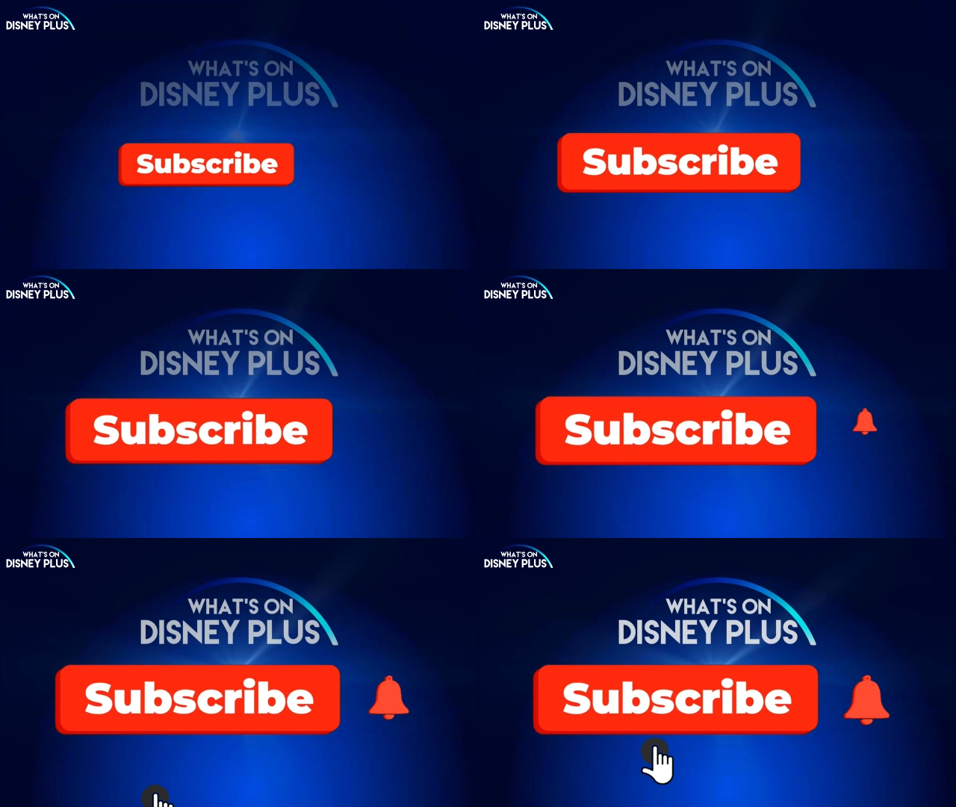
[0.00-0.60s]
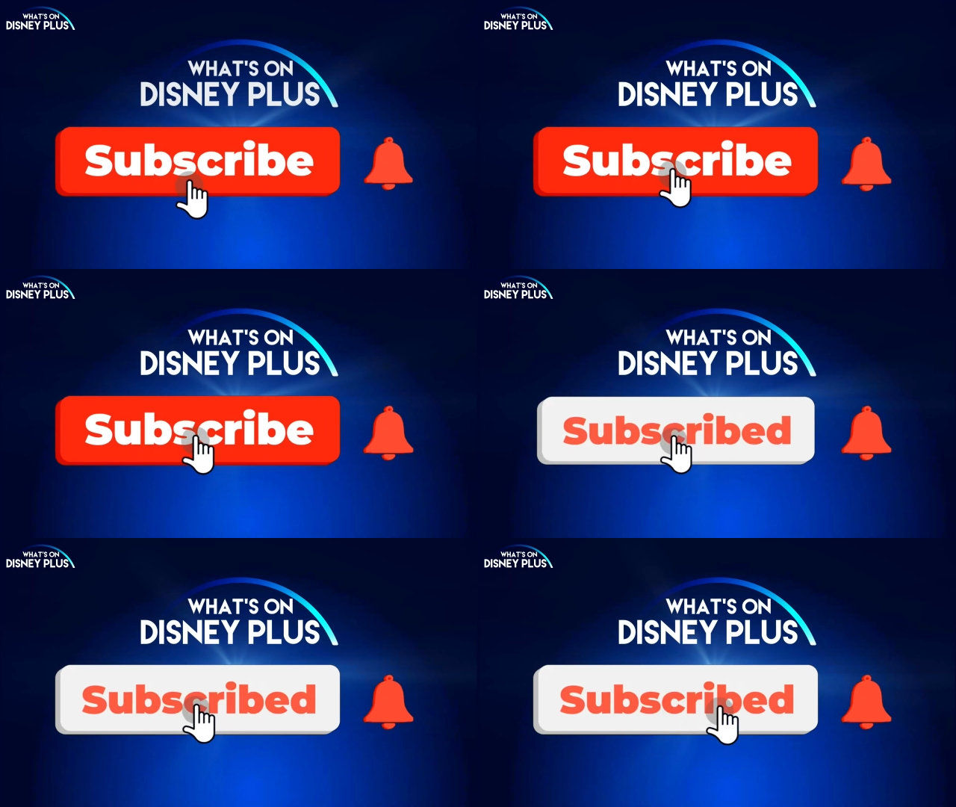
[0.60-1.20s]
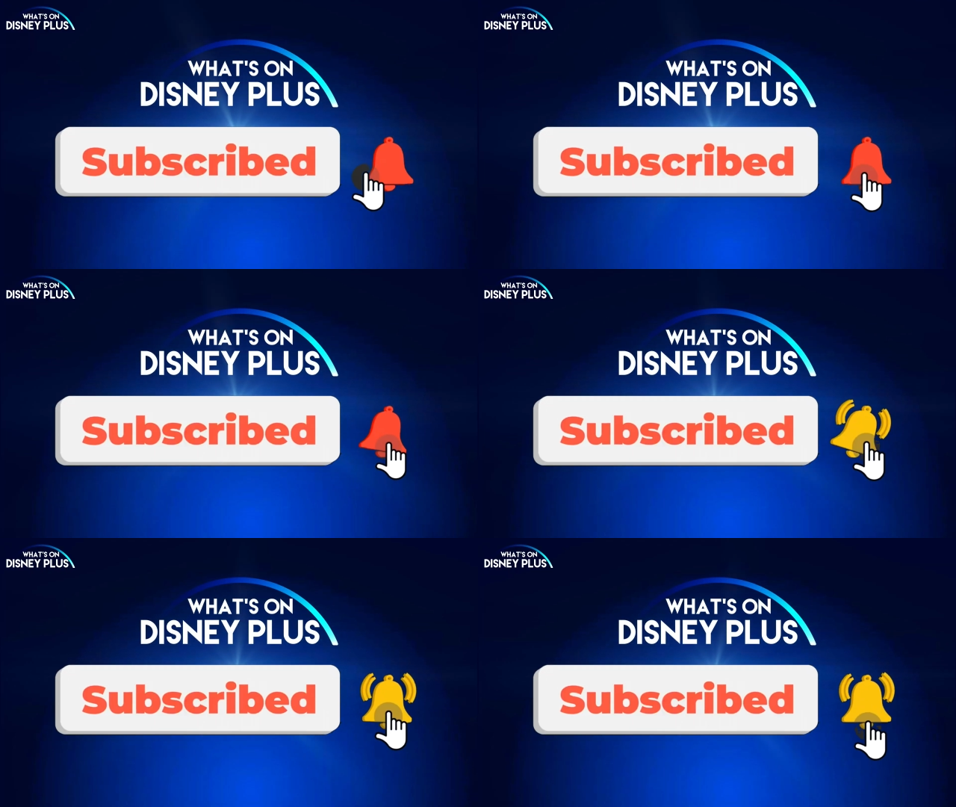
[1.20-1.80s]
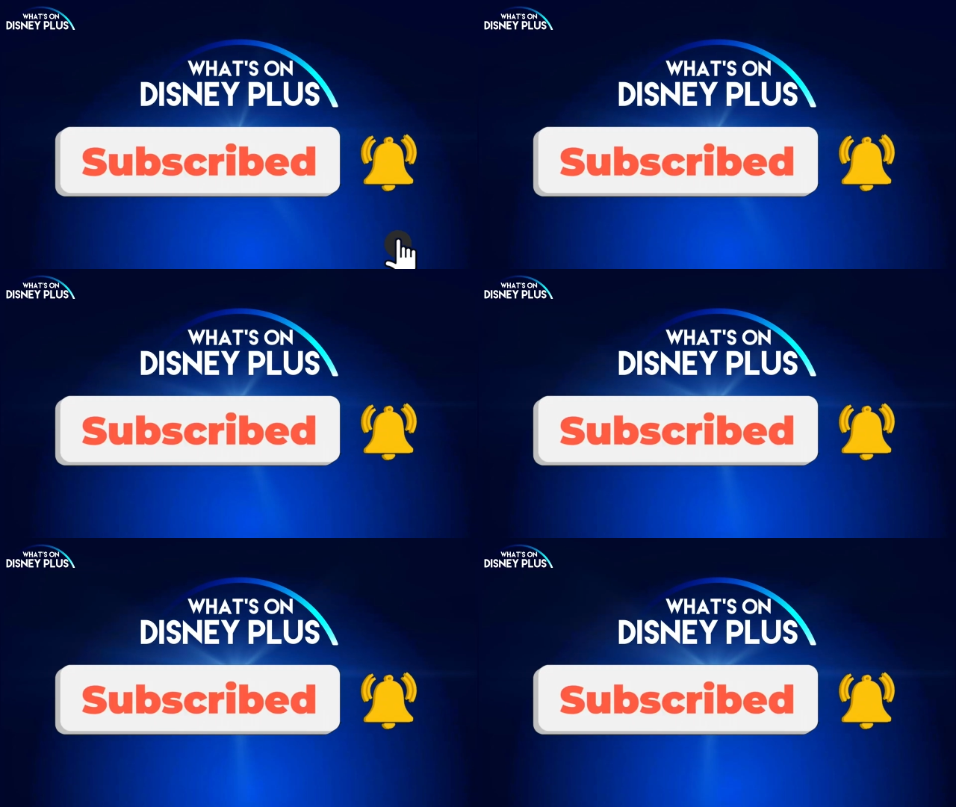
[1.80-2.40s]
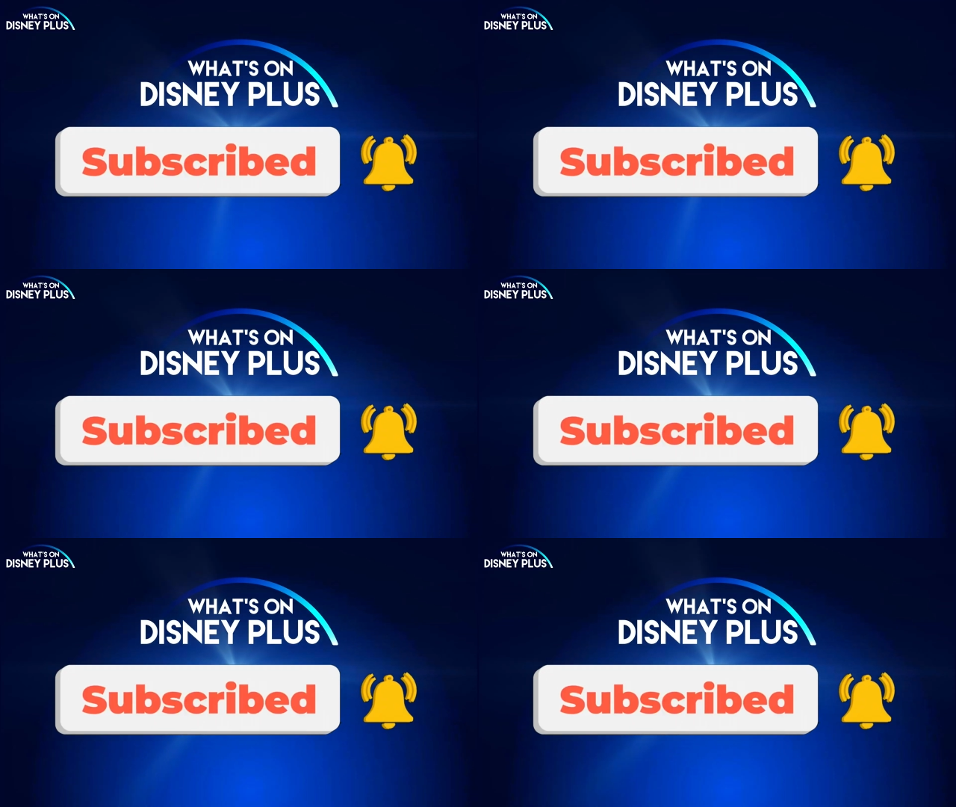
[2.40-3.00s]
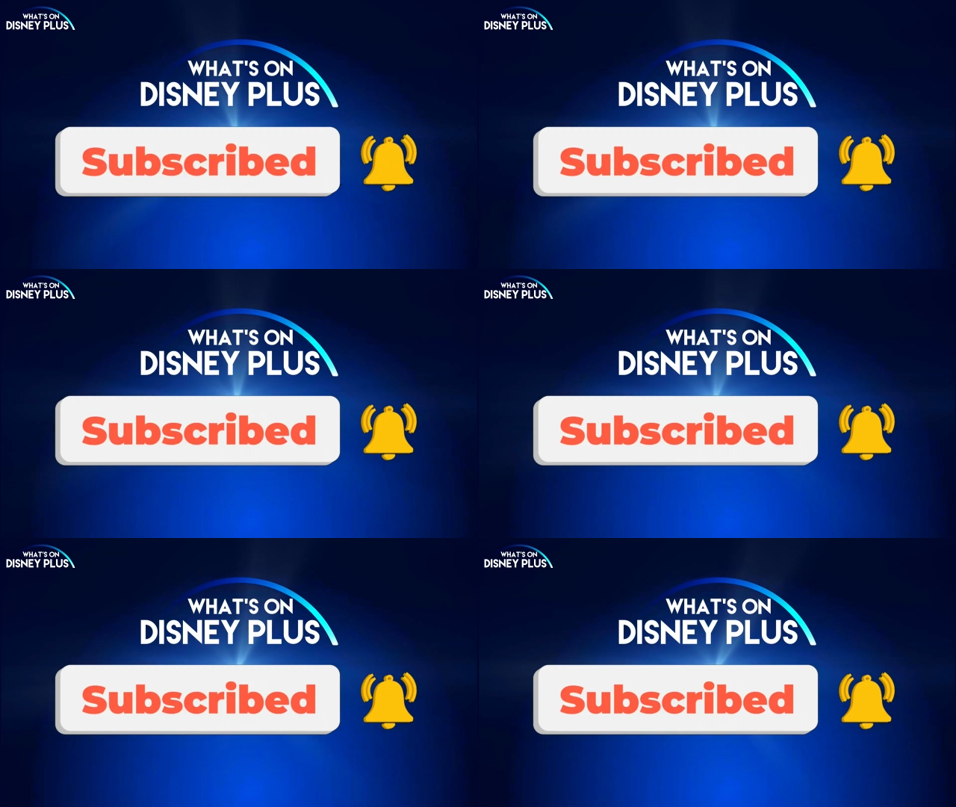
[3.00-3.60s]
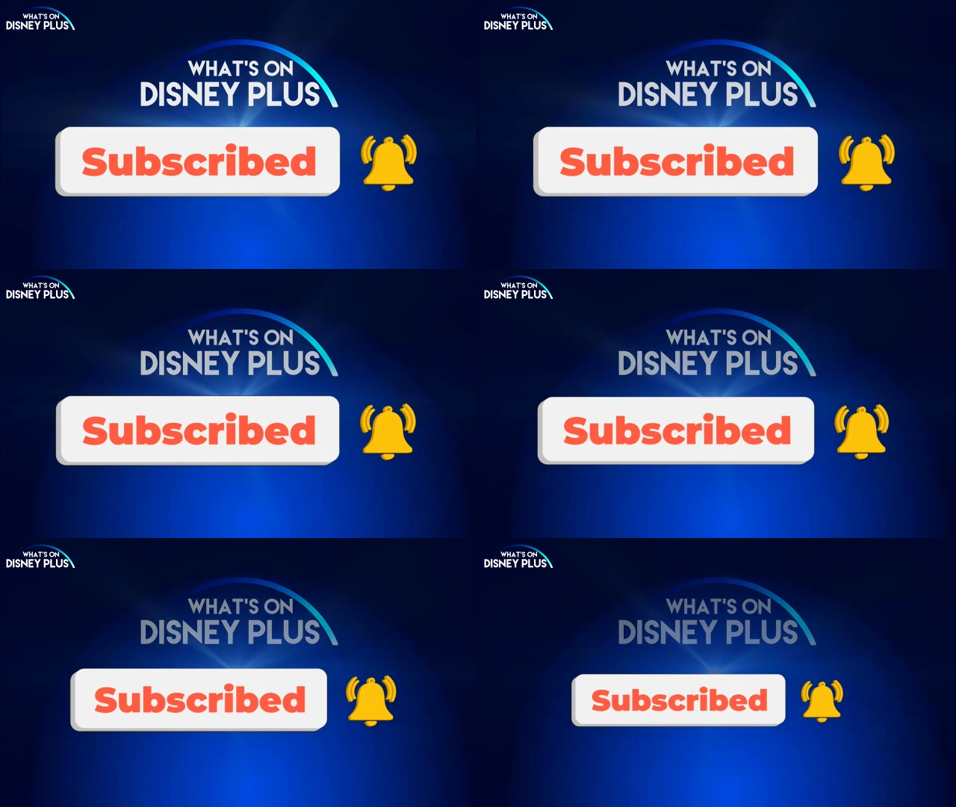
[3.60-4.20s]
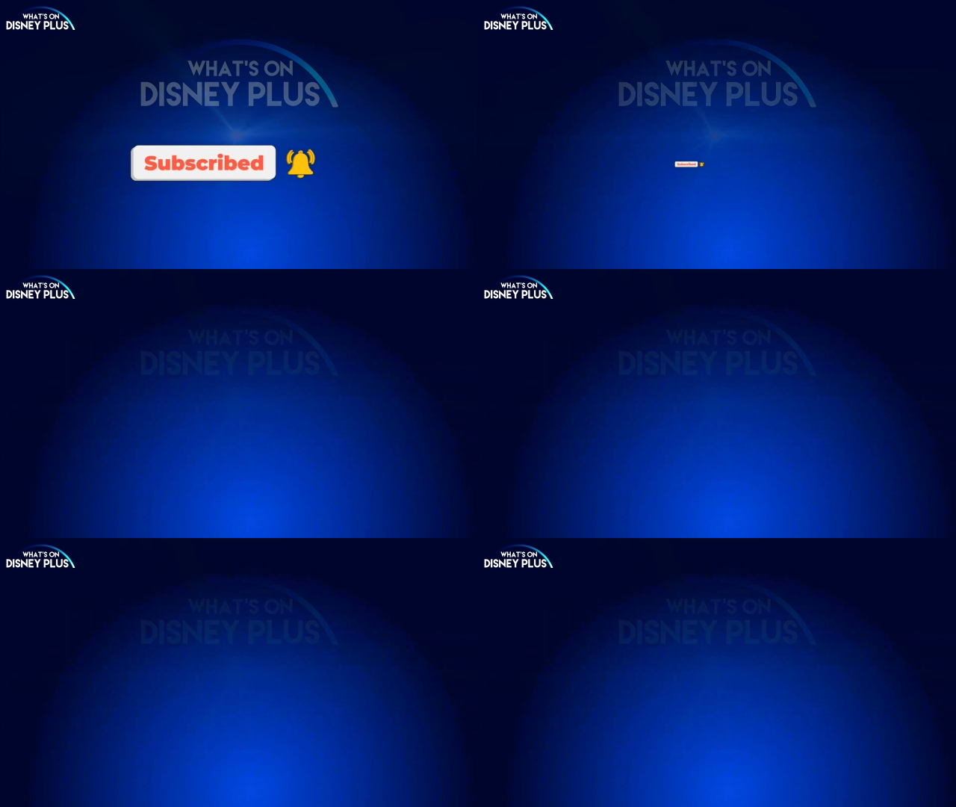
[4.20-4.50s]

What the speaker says: (no speaker visible)